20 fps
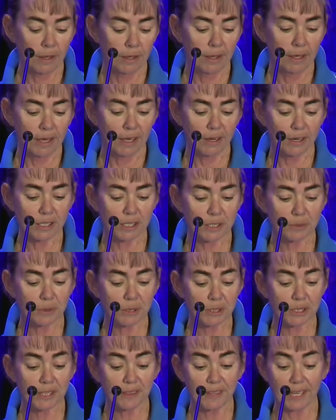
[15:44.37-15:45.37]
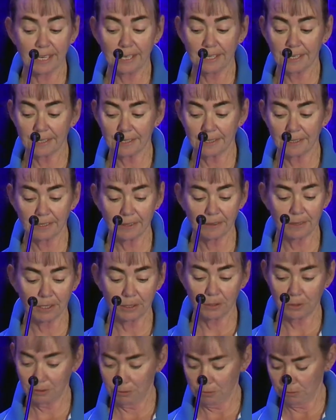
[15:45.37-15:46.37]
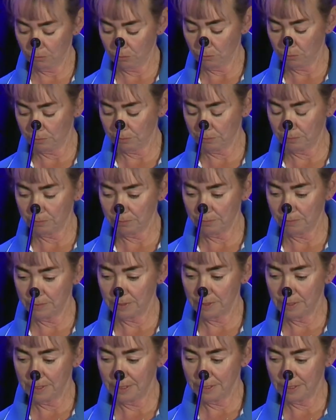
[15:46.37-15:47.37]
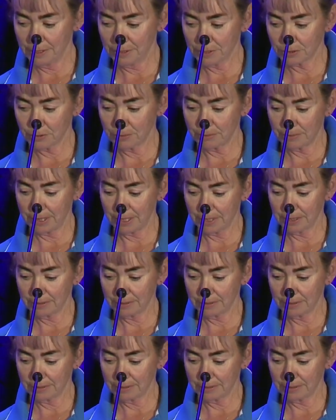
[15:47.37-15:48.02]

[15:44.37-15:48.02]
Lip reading: And I just wanted to thank you. Oh, it's gone back.